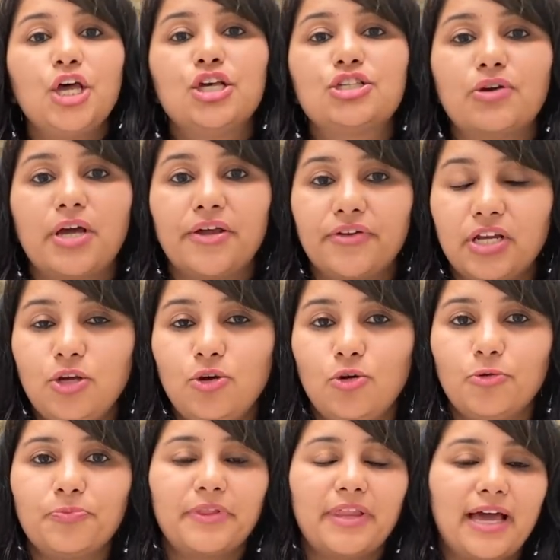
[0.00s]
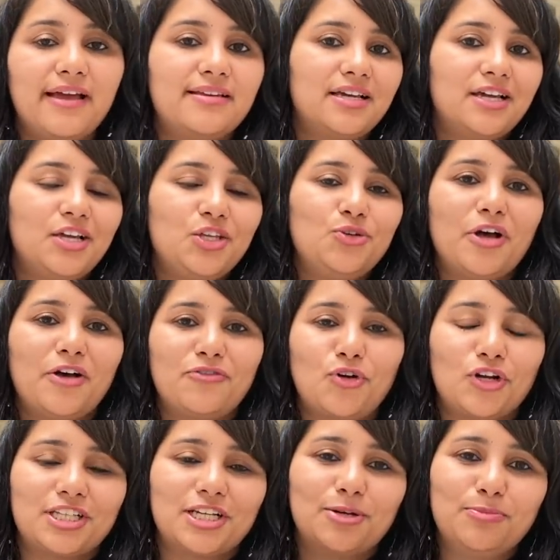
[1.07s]
So I really hope that you have
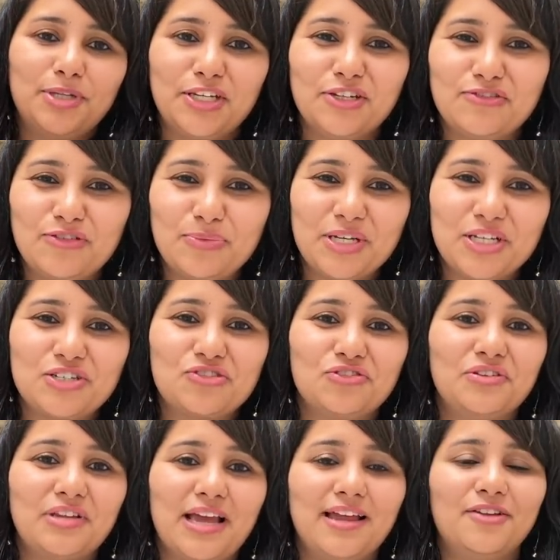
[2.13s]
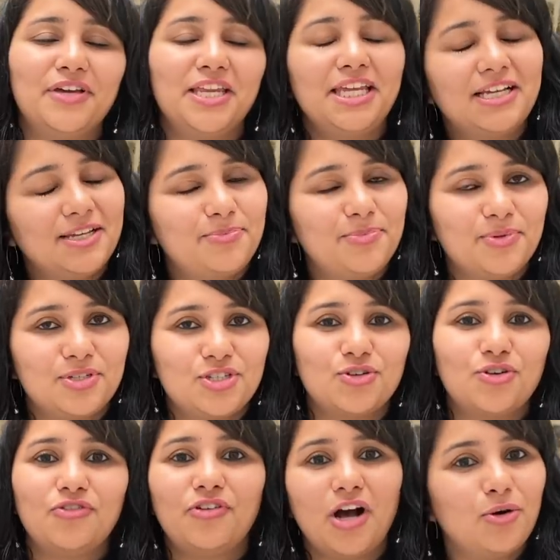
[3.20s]
got the complete information and a very clear picture
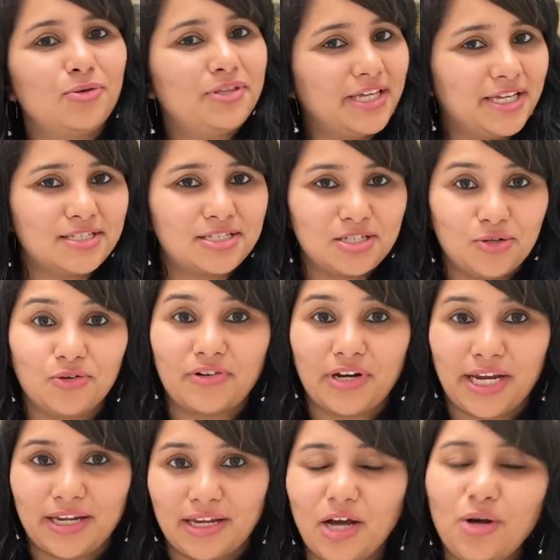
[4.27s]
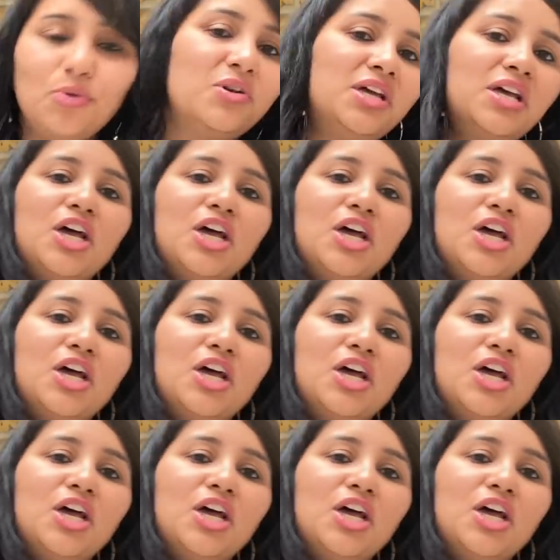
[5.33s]
of how things look right now.